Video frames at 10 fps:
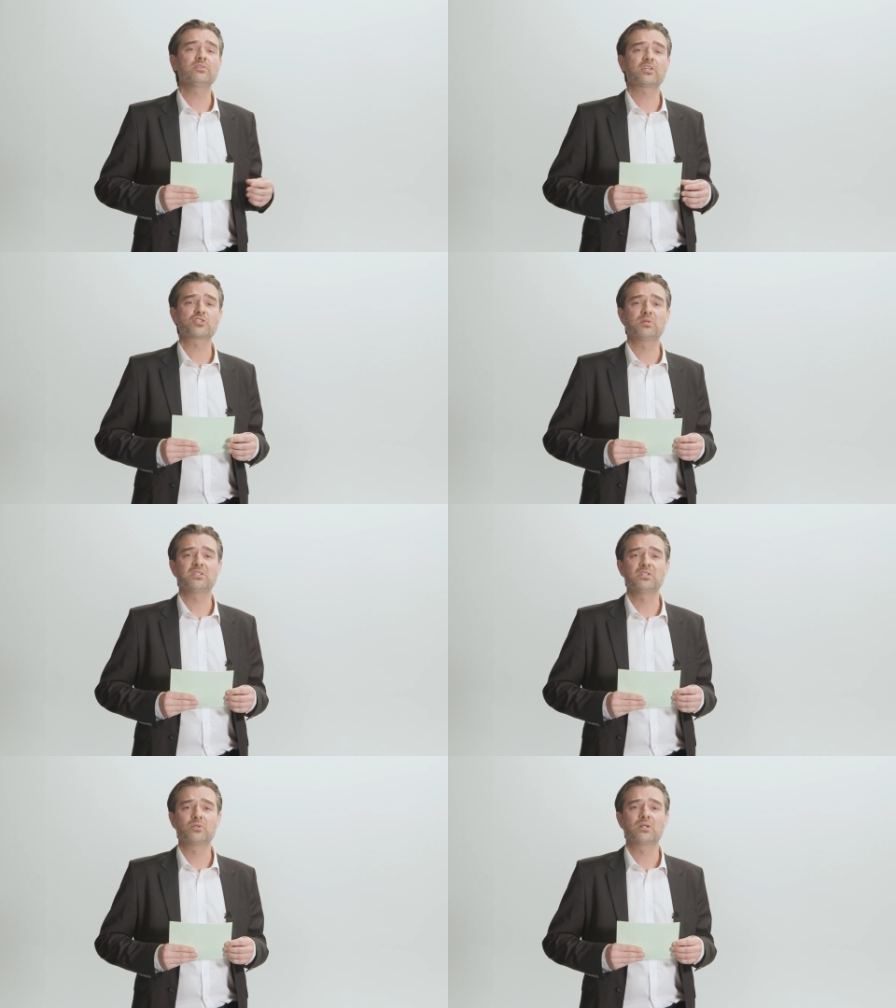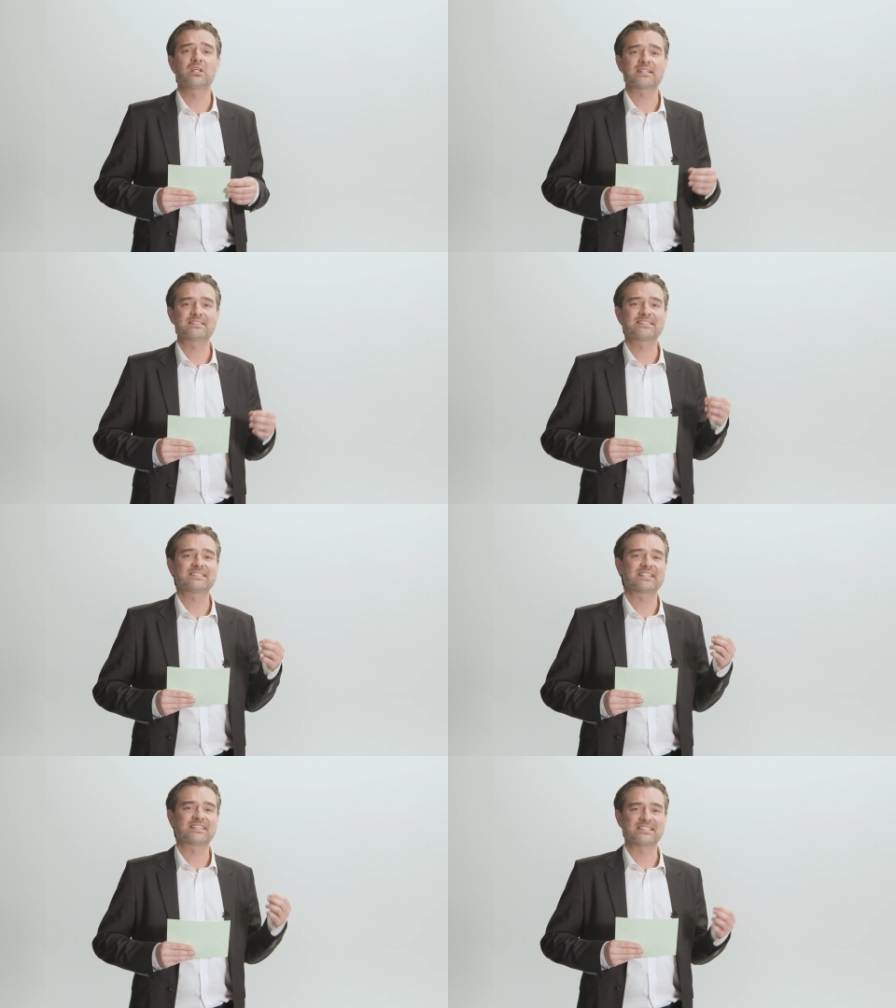the one-touch panel lets you
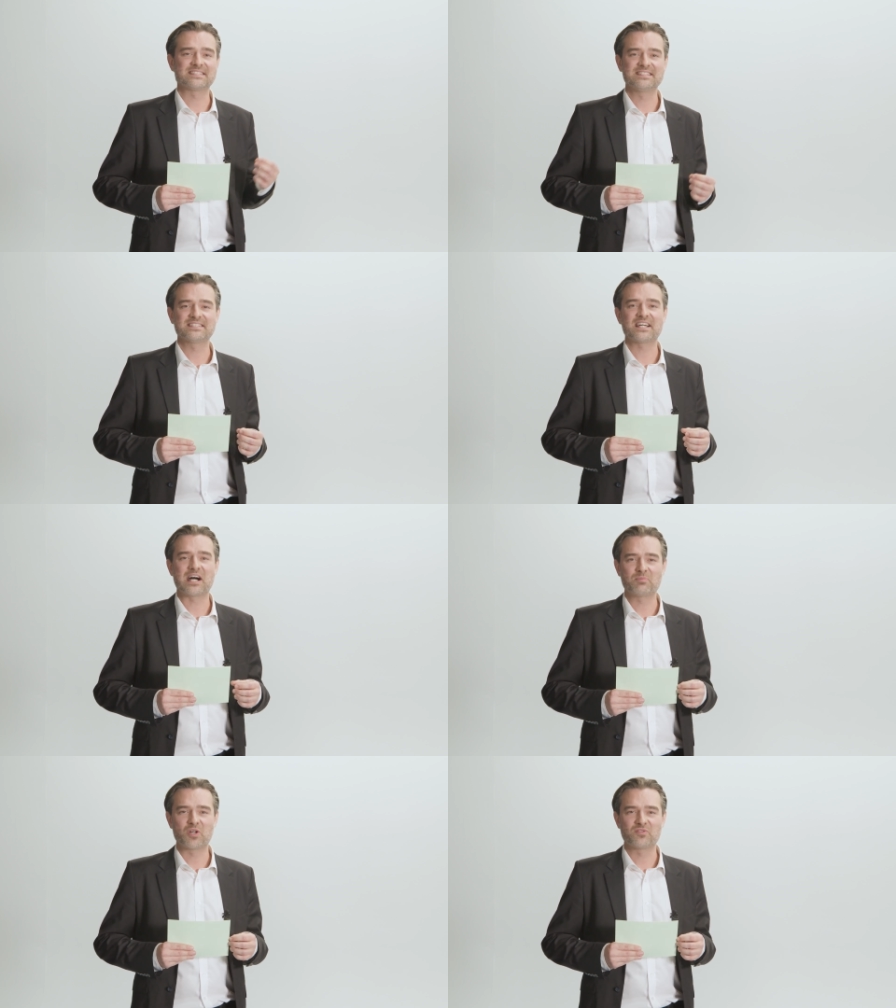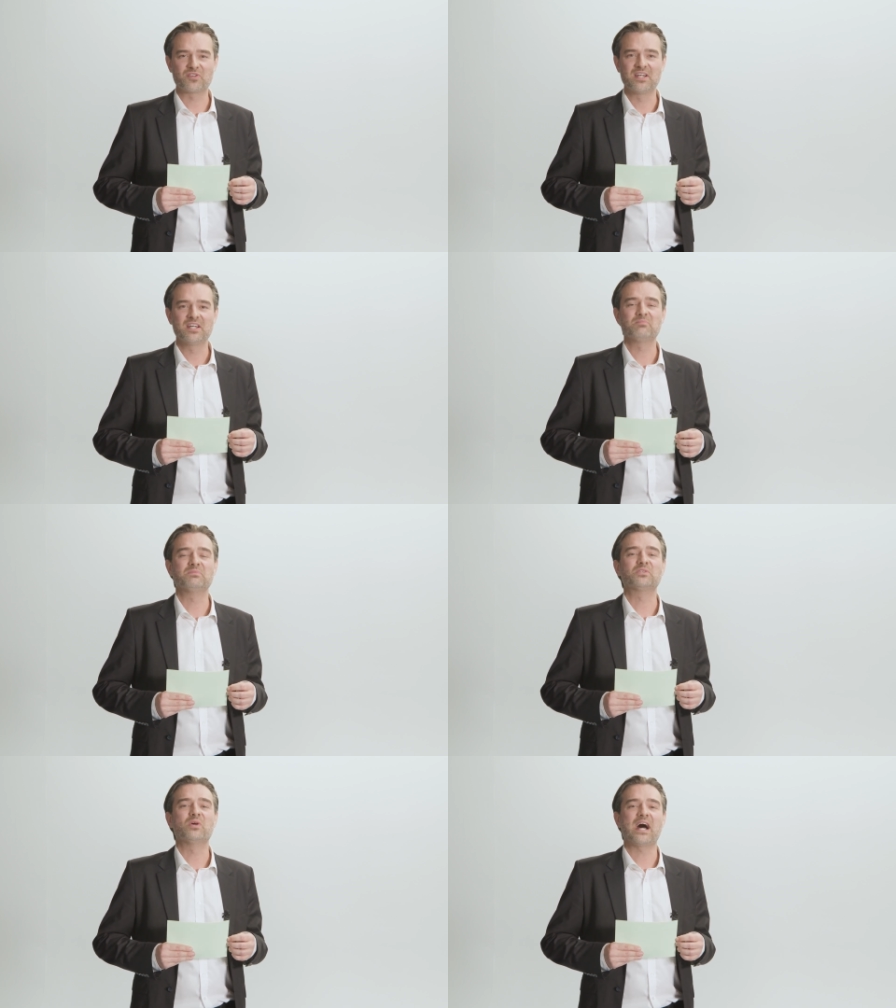carry out standardized
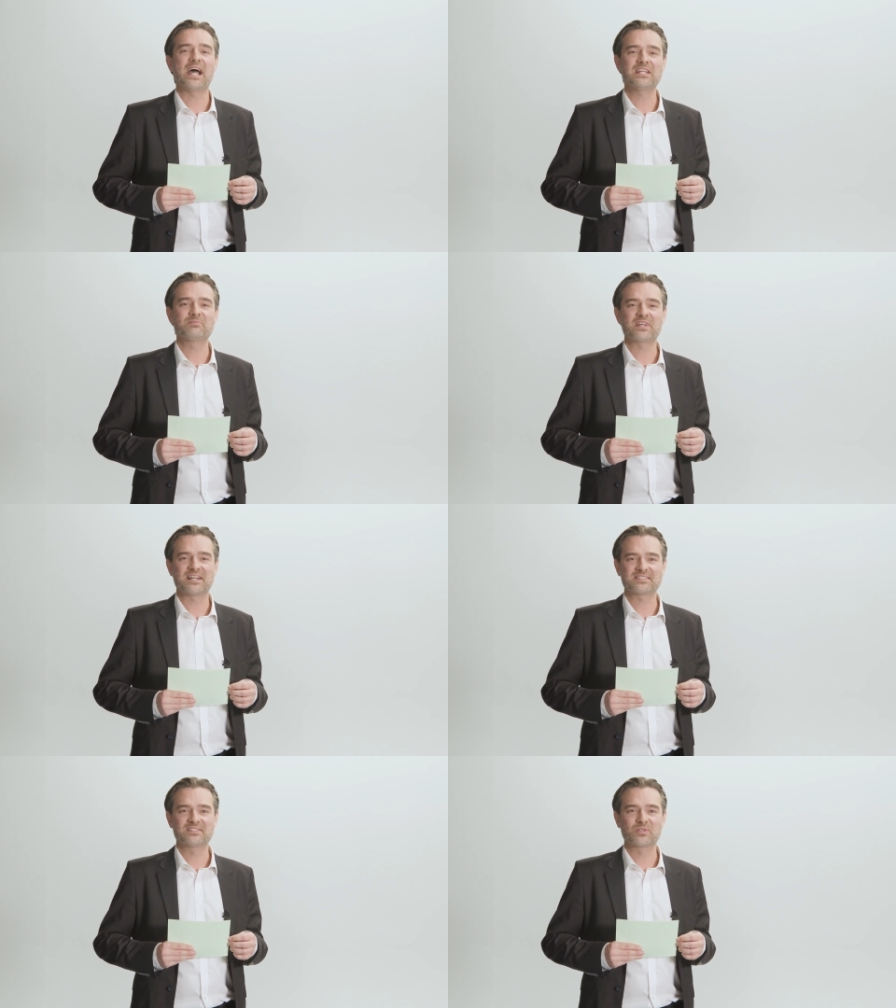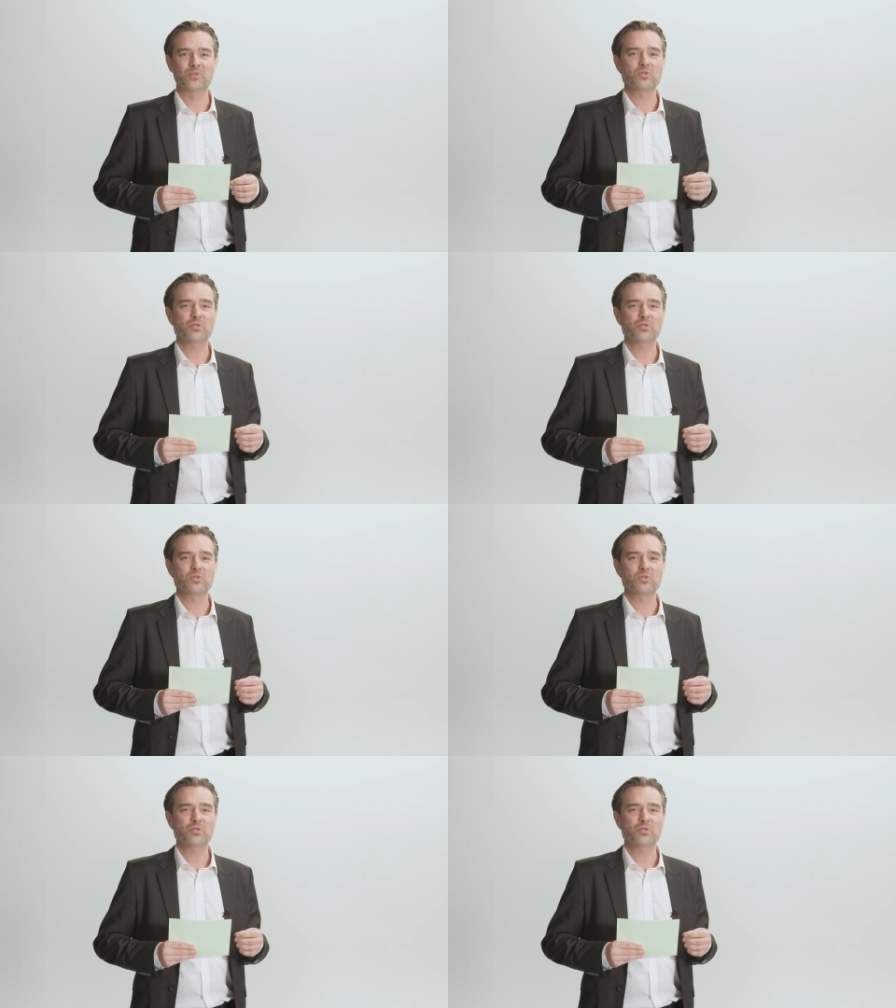processes with just the